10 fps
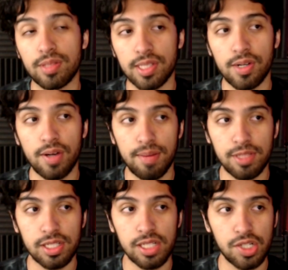So I'm
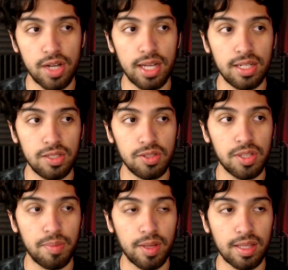just going to try to do
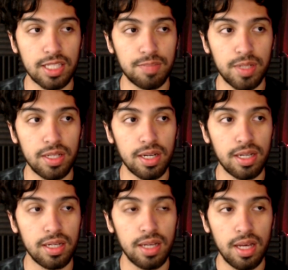something that's been
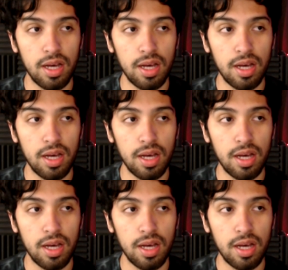done